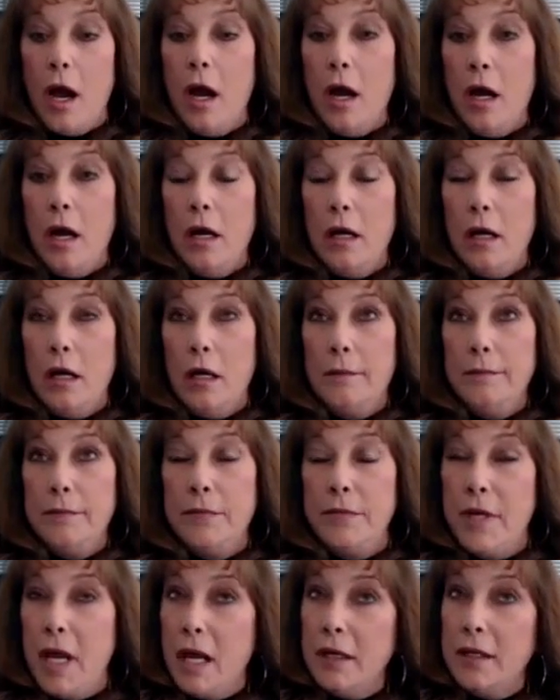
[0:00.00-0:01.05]

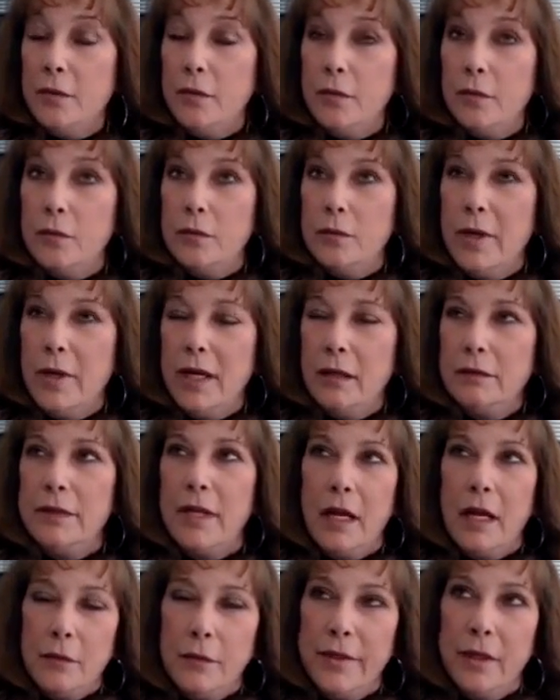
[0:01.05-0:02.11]
Not in
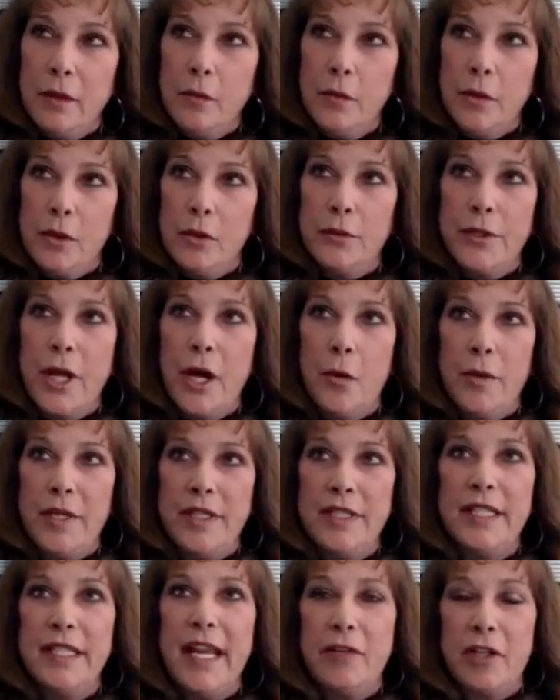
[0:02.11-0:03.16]
real world, no. We
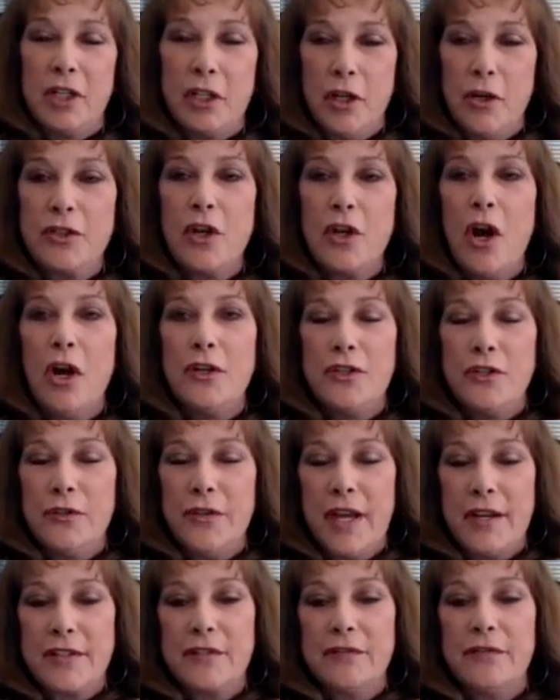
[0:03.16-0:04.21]
did have a close call in
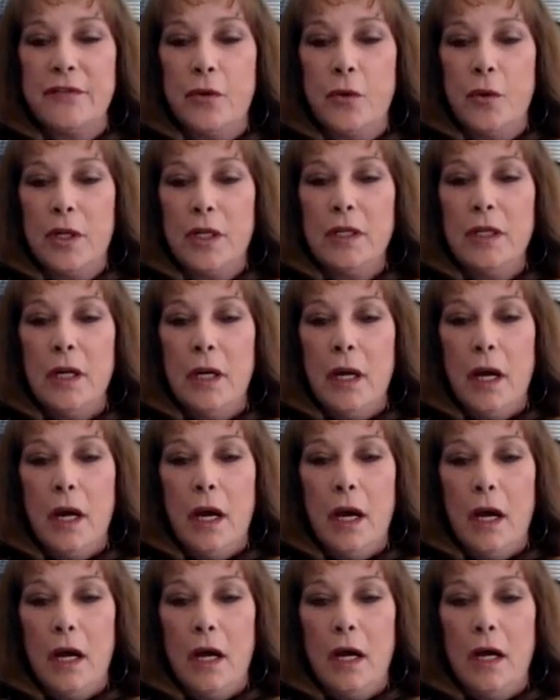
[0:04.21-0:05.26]
2004.
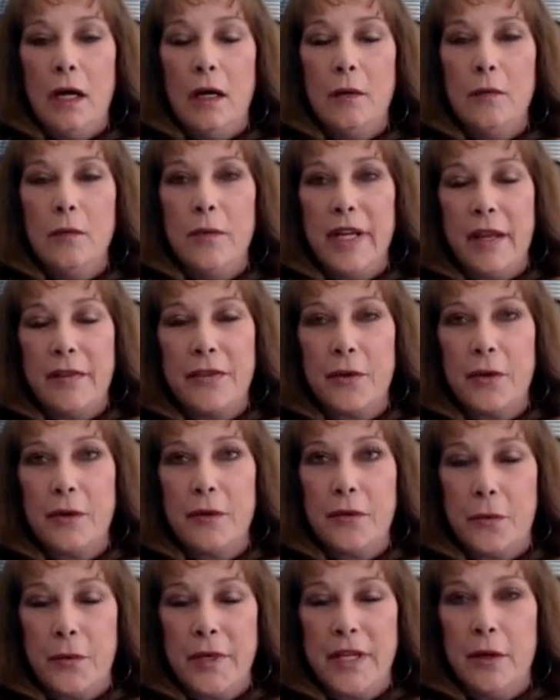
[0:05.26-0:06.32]
We had
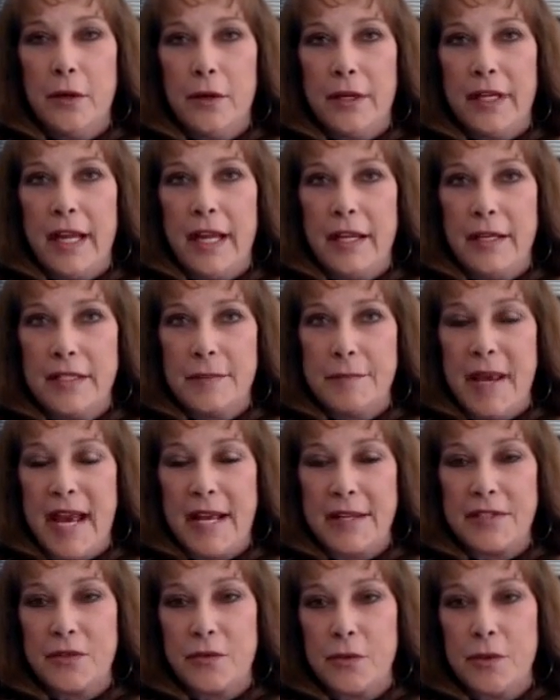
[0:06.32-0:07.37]
3 hurricanes
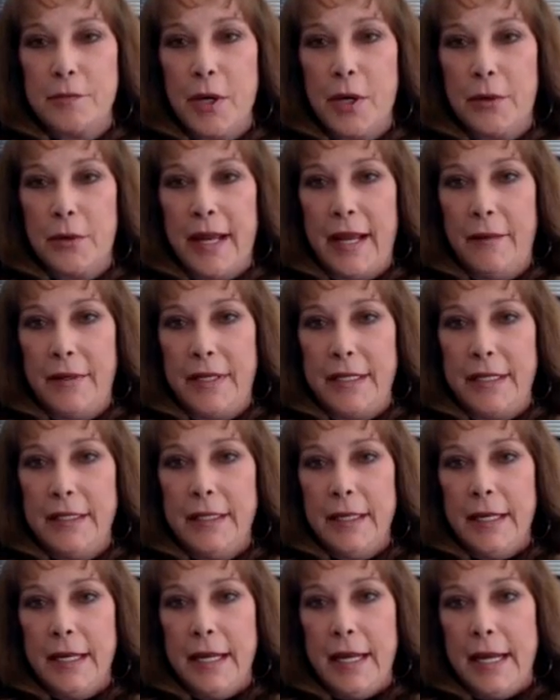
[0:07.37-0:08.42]
pass through Polk County,
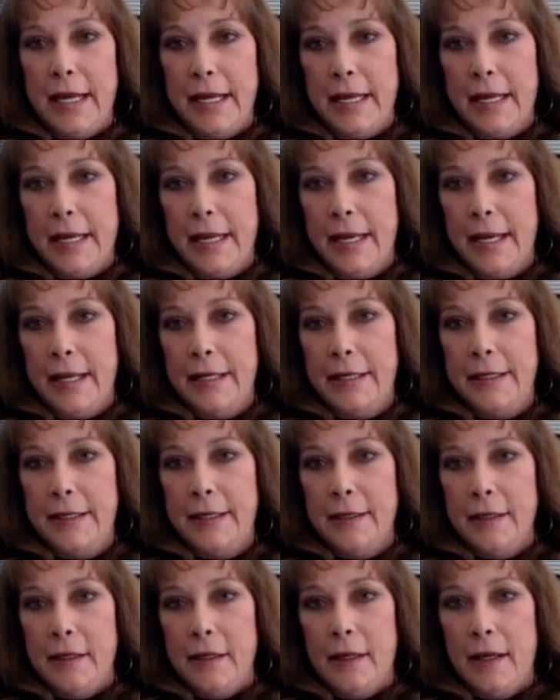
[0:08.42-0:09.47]
and
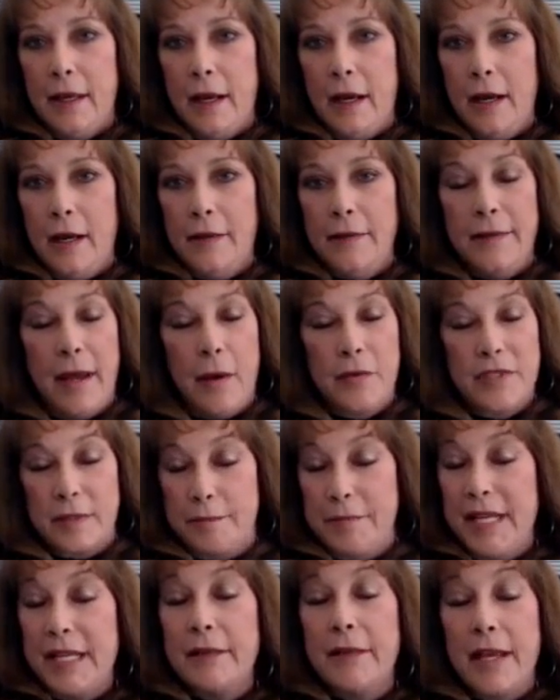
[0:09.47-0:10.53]
that was a
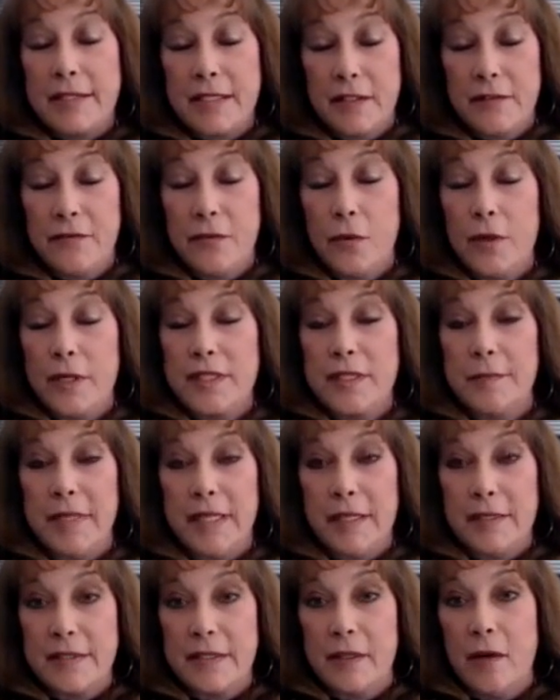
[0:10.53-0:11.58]
big lesson for us
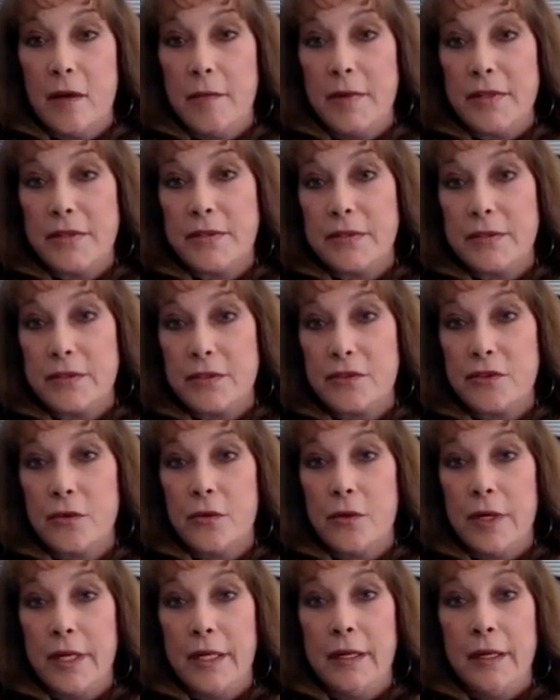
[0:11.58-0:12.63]
because it almost
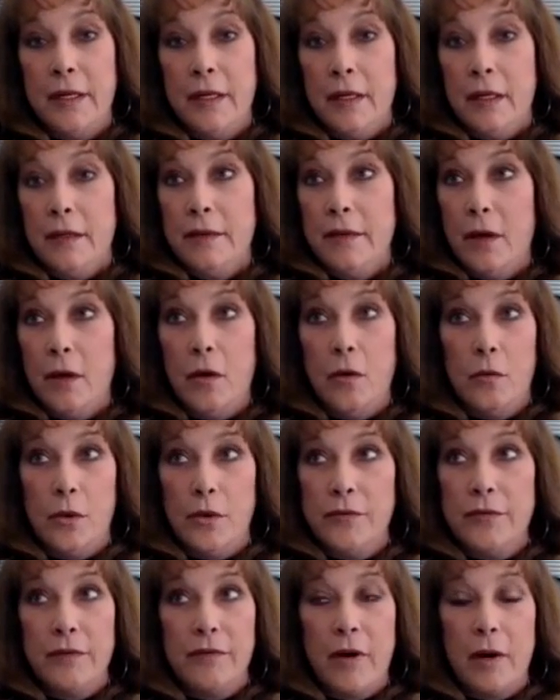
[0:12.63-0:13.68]
destroyed the whole
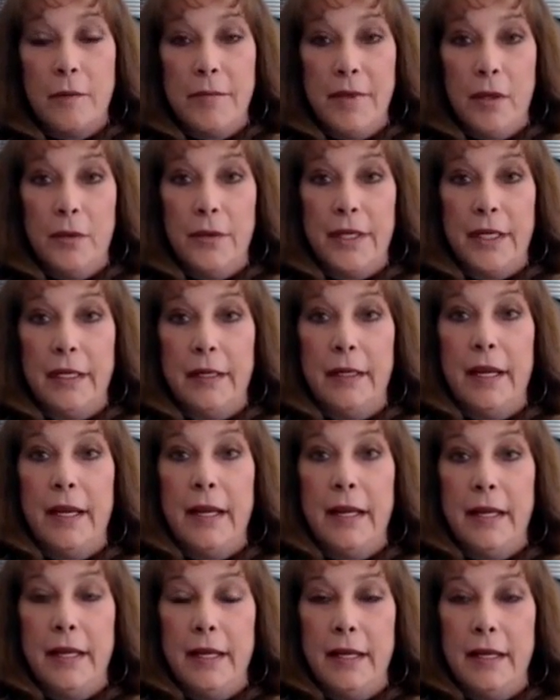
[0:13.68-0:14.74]
roof of our building,
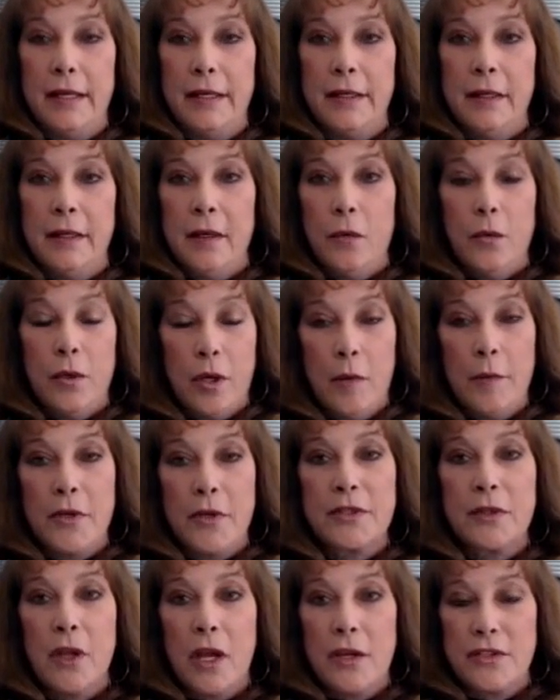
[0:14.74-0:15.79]
and we
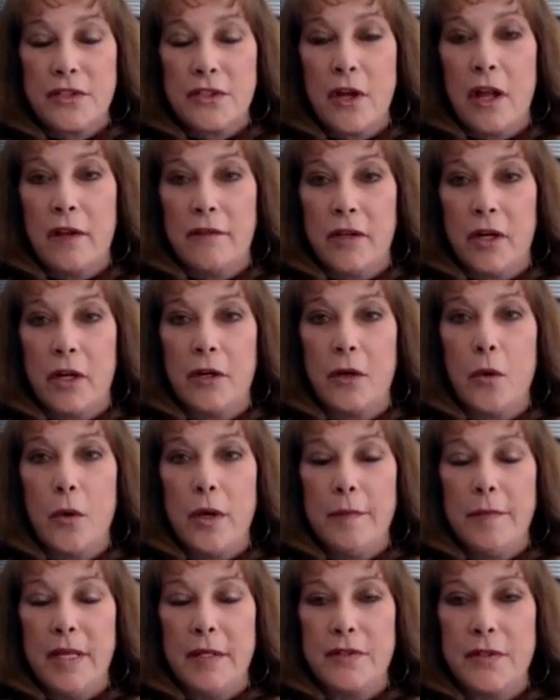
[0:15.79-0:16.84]
almost lost all of our
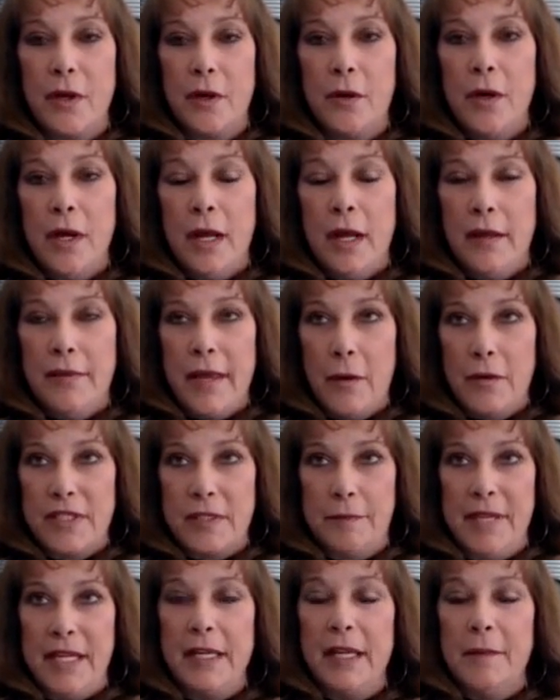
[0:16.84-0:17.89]
equipment. So that was
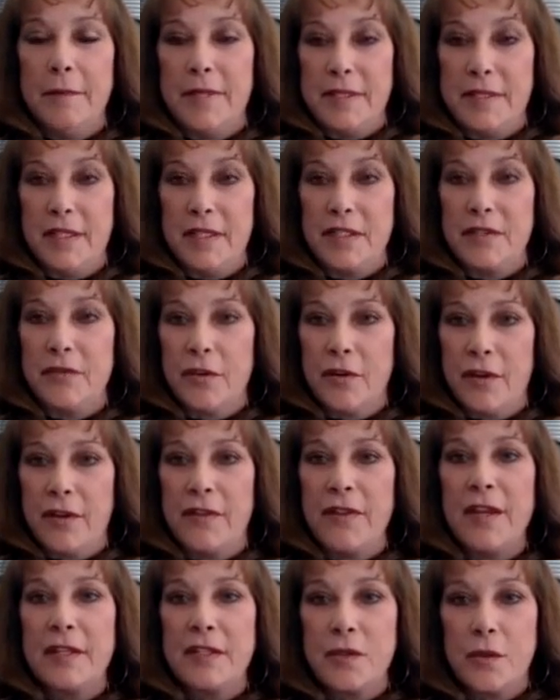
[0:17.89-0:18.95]
a big impetus for the
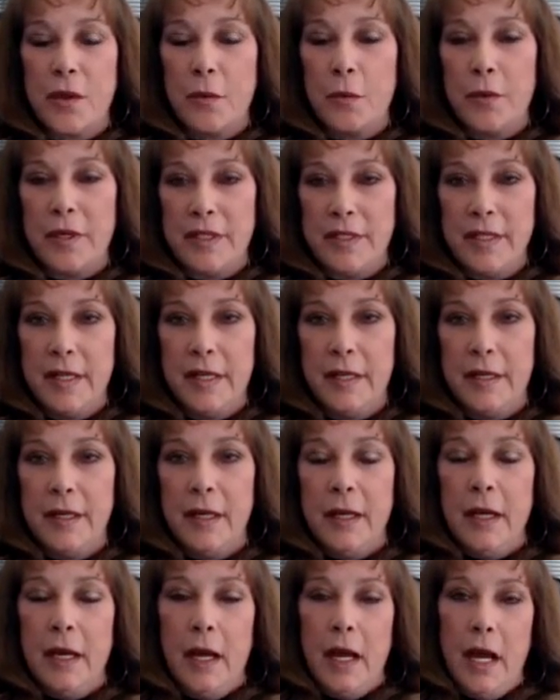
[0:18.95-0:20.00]
things that we did,
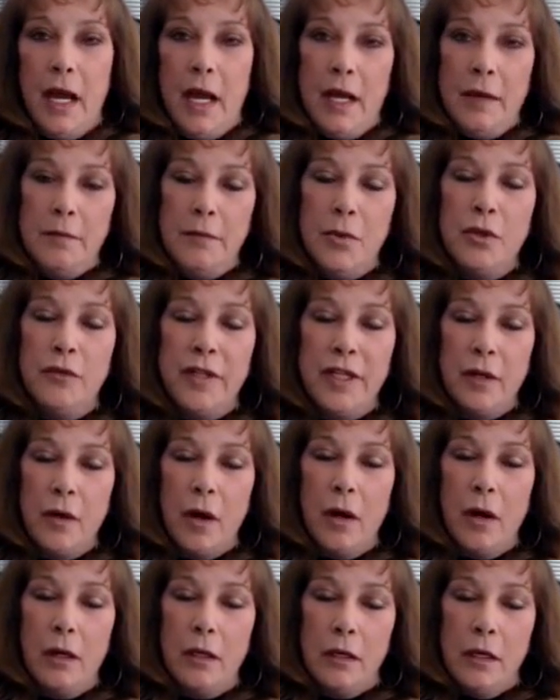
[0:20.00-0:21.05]
and moving
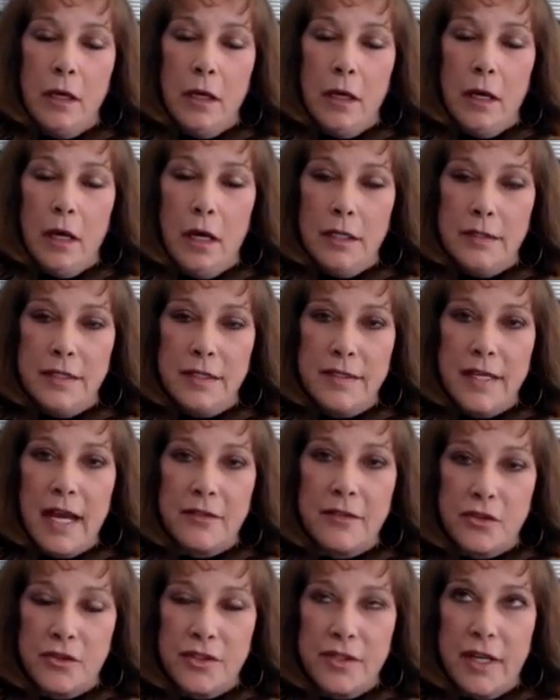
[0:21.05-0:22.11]
our
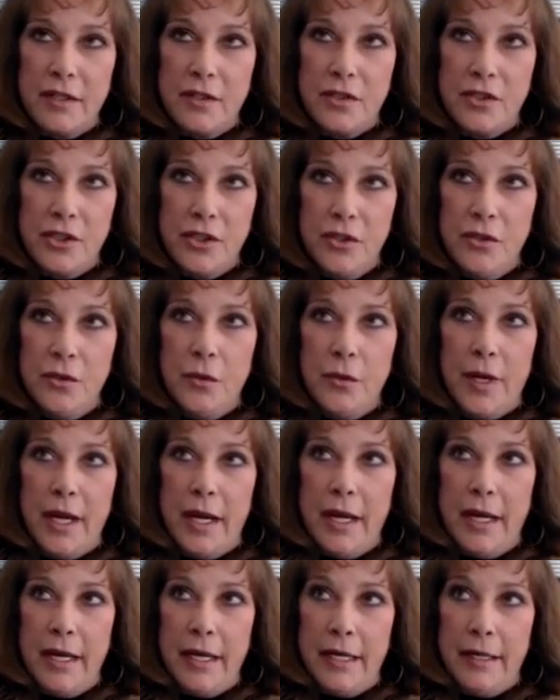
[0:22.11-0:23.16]
disaster site to
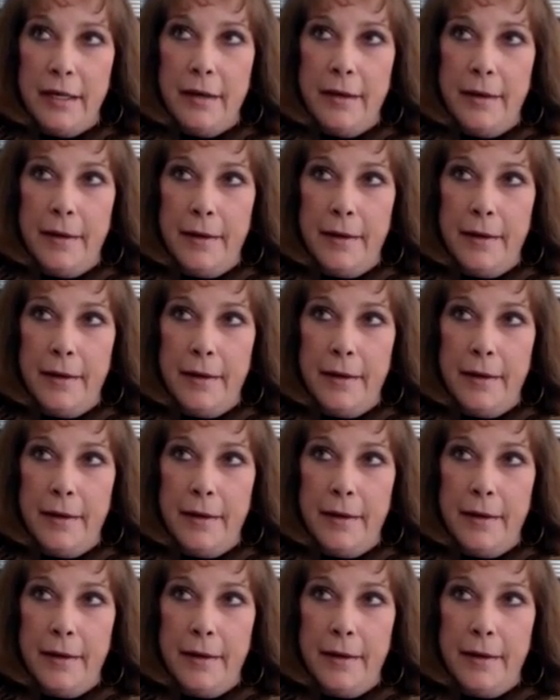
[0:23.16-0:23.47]
a